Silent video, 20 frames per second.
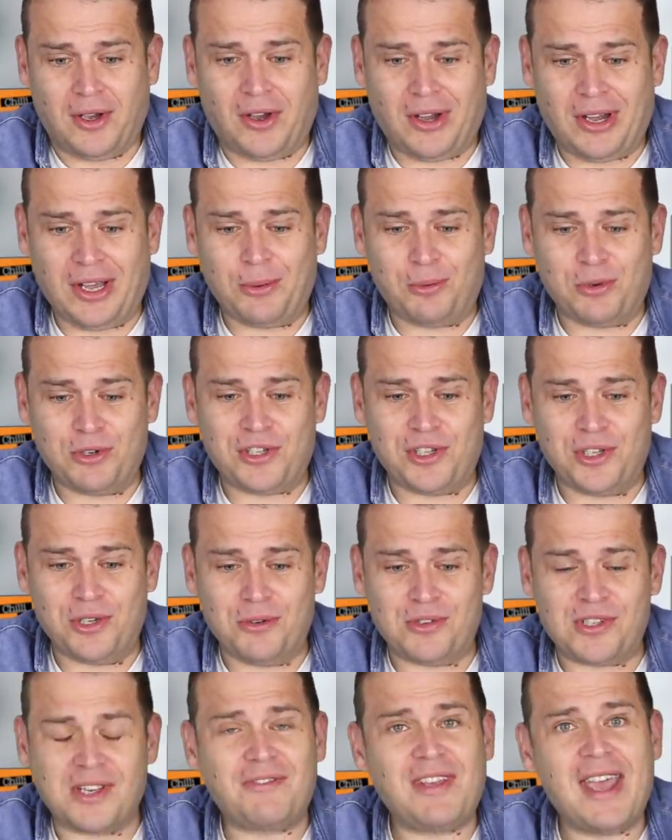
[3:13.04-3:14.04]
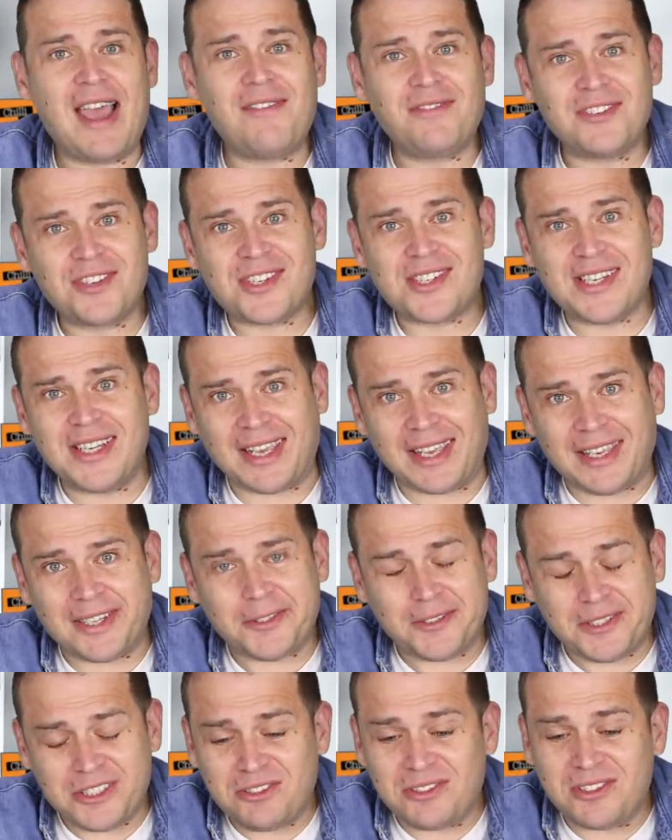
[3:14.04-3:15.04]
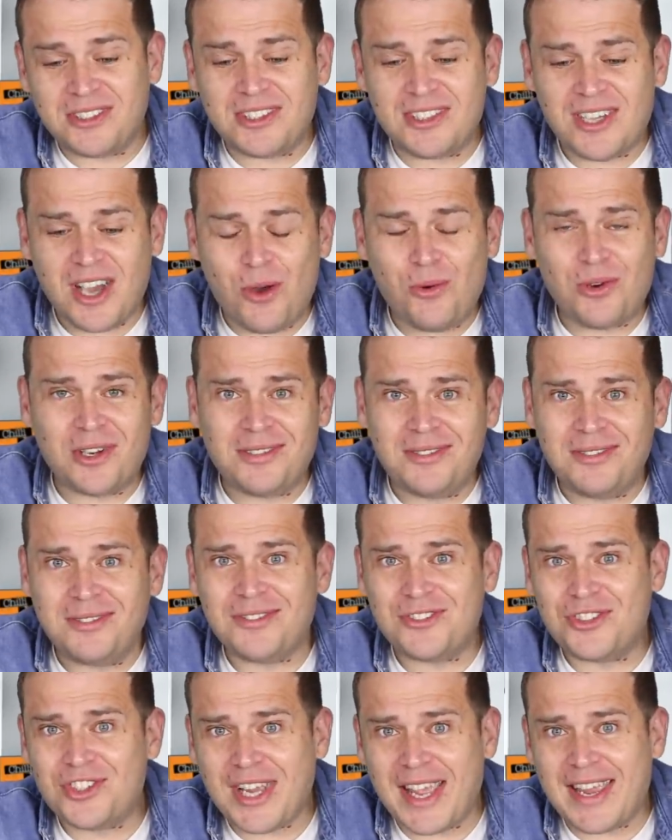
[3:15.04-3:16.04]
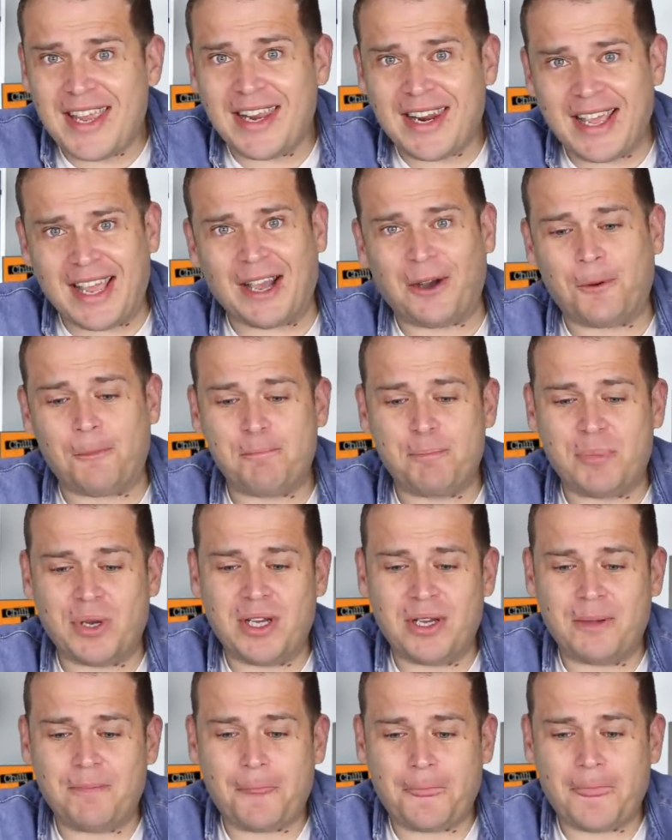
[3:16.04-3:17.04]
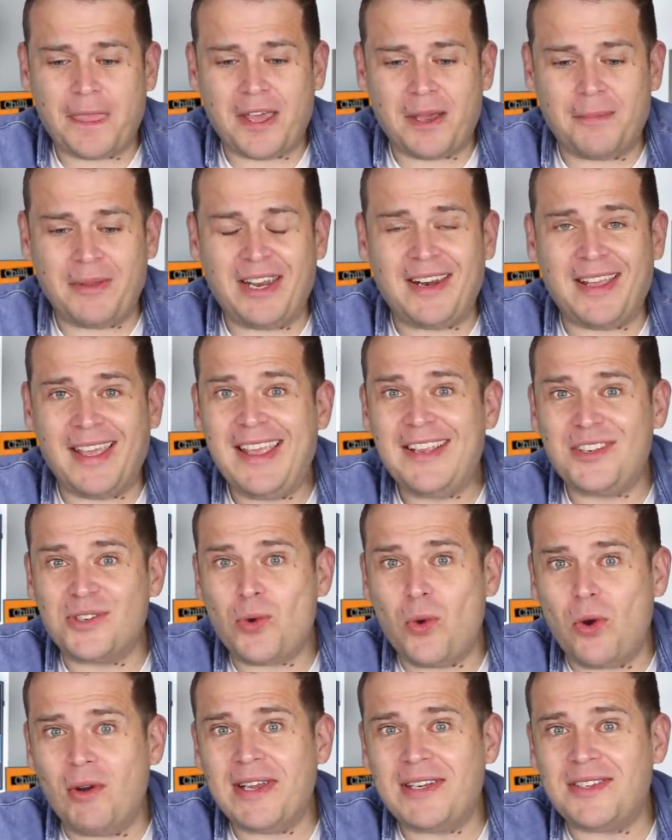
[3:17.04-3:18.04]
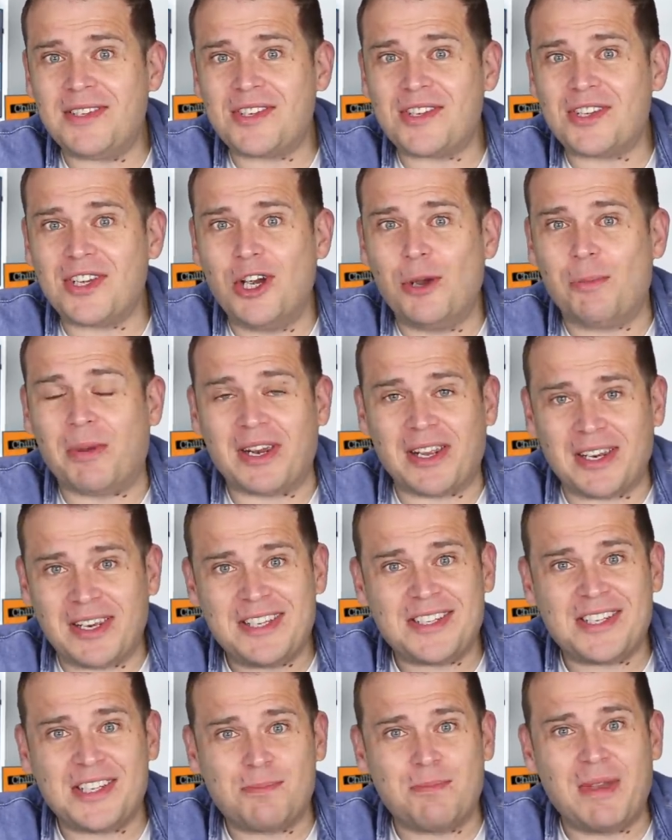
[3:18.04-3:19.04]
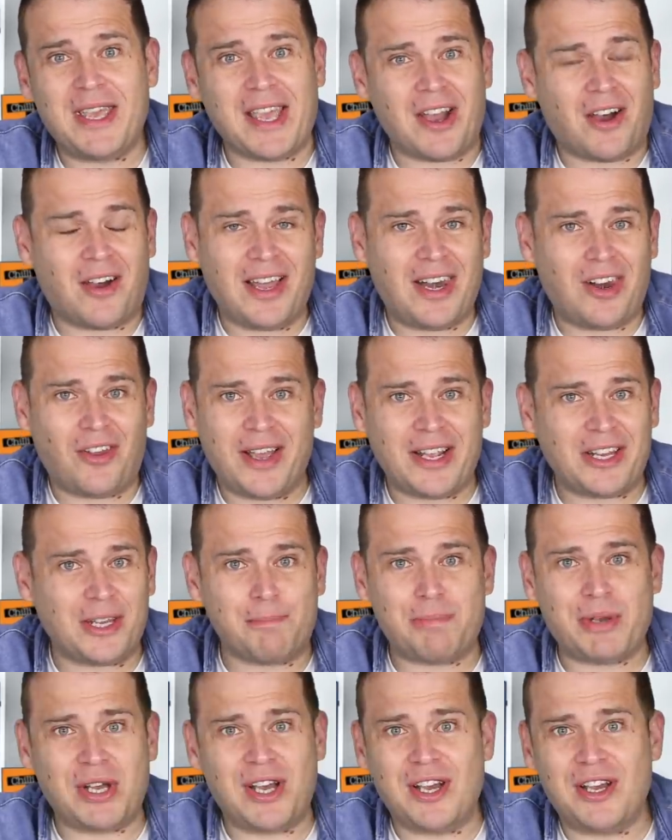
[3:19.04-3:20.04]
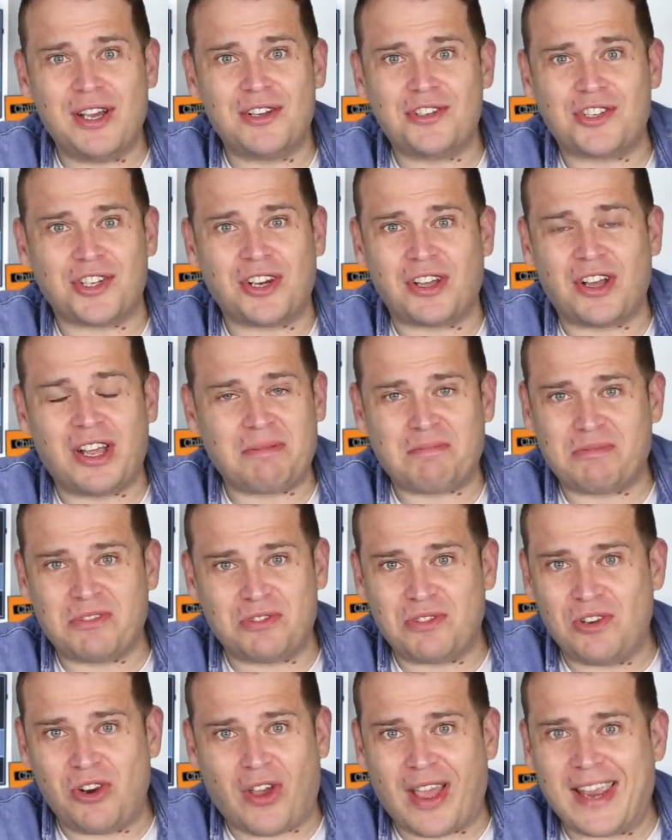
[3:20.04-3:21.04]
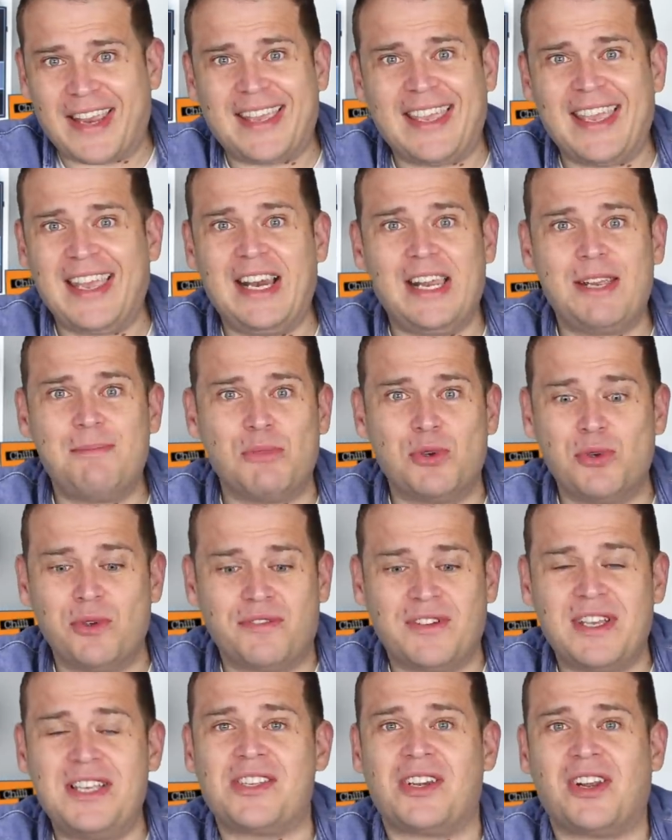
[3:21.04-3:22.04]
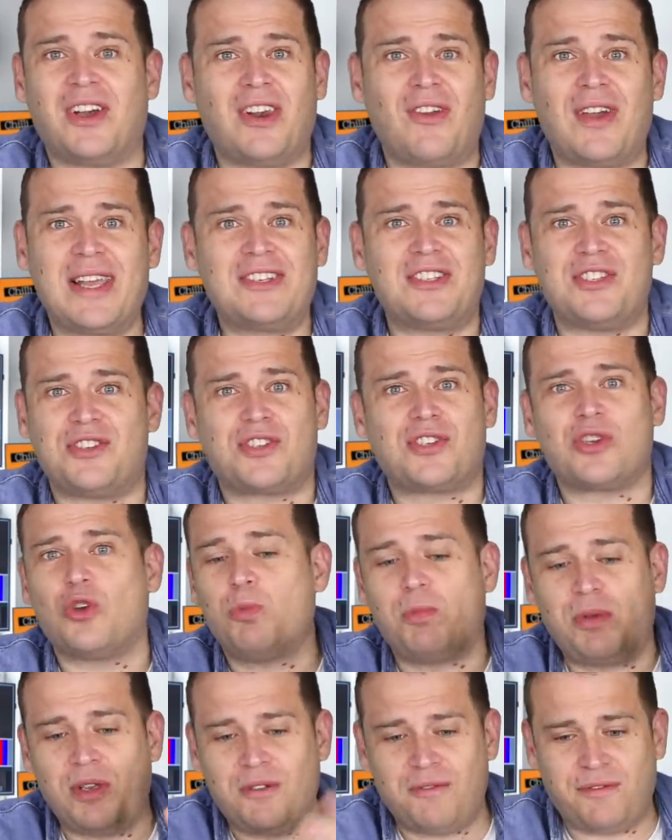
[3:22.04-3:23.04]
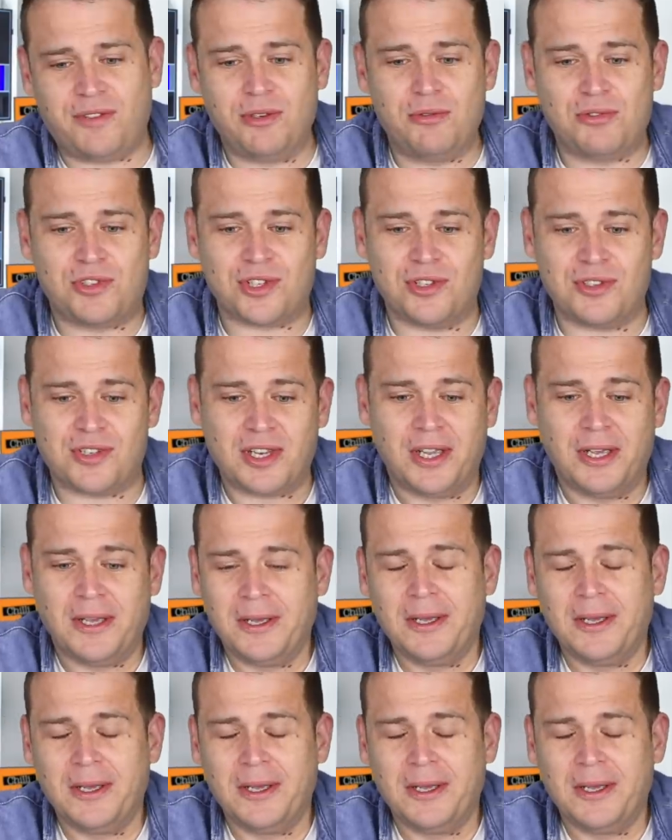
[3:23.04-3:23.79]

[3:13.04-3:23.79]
I would use. If you haven't seen it, go and check it out. But I mean, it is quite disturbing. And this is me. I like The Purge and I like killing movies and I like dystopian futures.